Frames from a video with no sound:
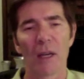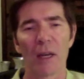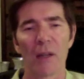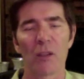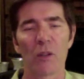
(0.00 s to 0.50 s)

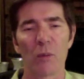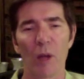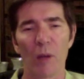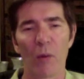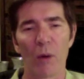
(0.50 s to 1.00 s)
This is
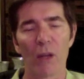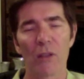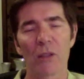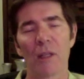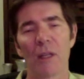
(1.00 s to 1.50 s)
Bill
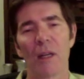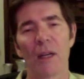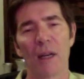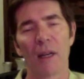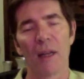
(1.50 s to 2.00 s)
Moist.
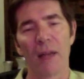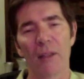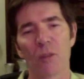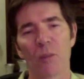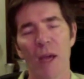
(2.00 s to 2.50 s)
Like
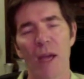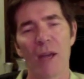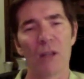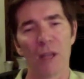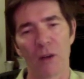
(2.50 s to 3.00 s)
this
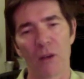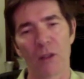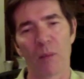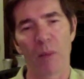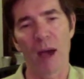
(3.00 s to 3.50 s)
page, and
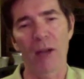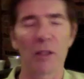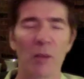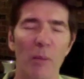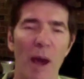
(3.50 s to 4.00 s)
there's a
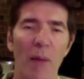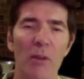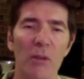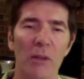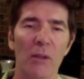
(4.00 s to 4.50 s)
box at the bottom
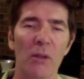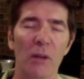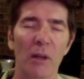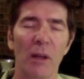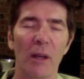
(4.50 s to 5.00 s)
that you
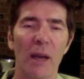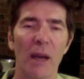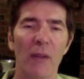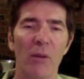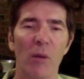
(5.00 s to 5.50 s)
can click
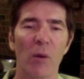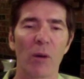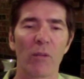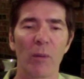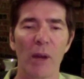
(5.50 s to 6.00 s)
on if you want
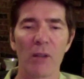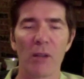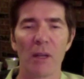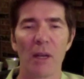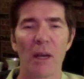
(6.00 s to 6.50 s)
more
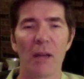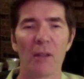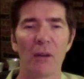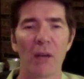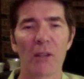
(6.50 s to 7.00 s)
information.
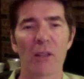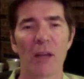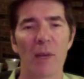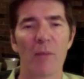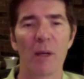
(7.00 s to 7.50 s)
Until next time,